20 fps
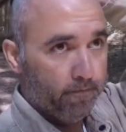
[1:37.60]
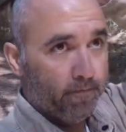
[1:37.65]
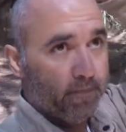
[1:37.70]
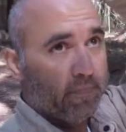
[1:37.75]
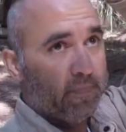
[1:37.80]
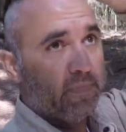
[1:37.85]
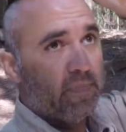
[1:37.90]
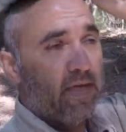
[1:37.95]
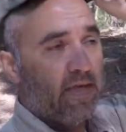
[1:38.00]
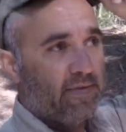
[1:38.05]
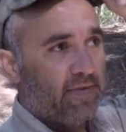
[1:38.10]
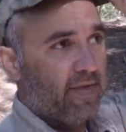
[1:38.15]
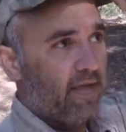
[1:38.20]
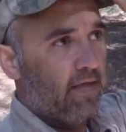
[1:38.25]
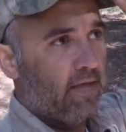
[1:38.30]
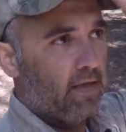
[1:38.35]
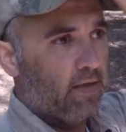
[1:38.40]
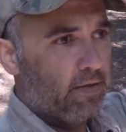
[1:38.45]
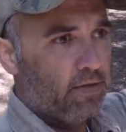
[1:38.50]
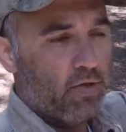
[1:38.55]
that they
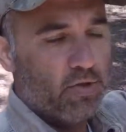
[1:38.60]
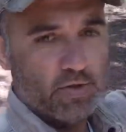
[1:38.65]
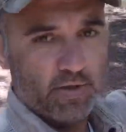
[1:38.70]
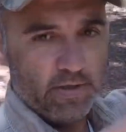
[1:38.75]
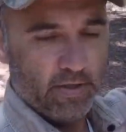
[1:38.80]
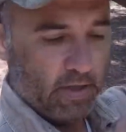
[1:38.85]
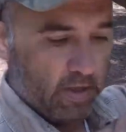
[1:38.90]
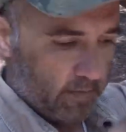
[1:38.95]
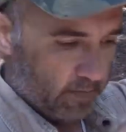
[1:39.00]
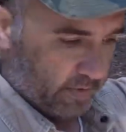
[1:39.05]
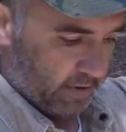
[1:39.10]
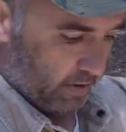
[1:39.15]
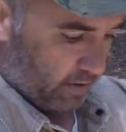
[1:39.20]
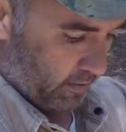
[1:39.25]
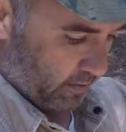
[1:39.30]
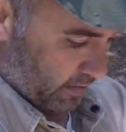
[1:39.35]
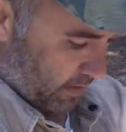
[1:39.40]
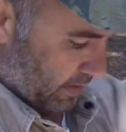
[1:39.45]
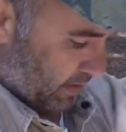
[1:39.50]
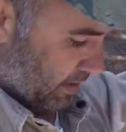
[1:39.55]
usually come to
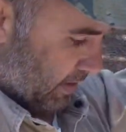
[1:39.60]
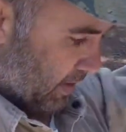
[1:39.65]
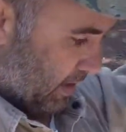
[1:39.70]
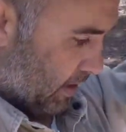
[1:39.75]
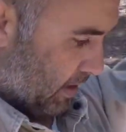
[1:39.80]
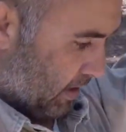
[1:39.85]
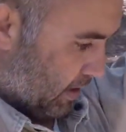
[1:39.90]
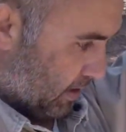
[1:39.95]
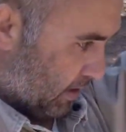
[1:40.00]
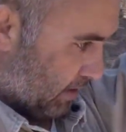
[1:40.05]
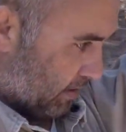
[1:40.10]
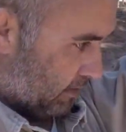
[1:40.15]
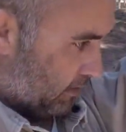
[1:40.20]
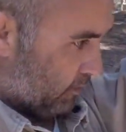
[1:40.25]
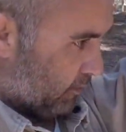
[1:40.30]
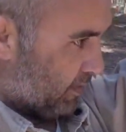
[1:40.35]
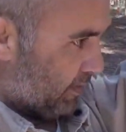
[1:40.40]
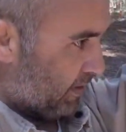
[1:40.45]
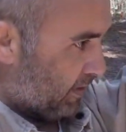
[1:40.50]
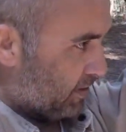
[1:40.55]

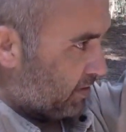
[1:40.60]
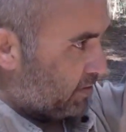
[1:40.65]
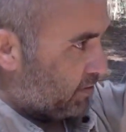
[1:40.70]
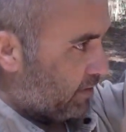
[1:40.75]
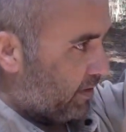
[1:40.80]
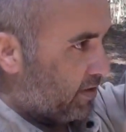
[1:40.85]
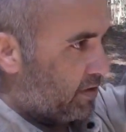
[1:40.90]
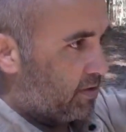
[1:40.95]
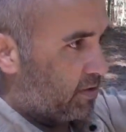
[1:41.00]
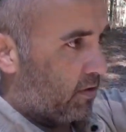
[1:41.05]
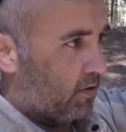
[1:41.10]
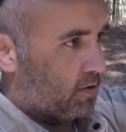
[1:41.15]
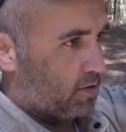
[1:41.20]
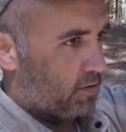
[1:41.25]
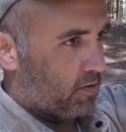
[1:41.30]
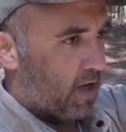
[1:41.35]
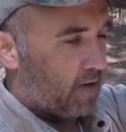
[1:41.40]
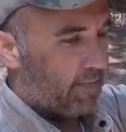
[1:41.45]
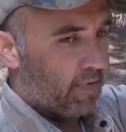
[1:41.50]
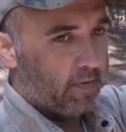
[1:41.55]
when the tree starts
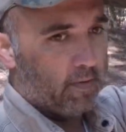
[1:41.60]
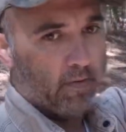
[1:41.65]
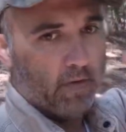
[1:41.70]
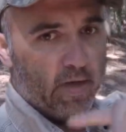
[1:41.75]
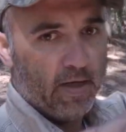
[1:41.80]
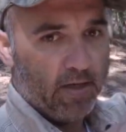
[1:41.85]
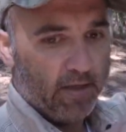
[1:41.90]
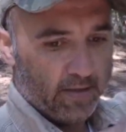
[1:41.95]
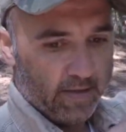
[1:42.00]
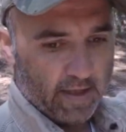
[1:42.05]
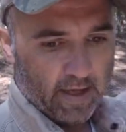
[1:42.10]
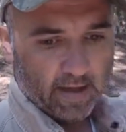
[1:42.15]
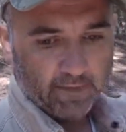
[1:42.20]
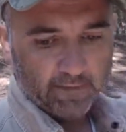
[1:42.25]
dropping, and they haven't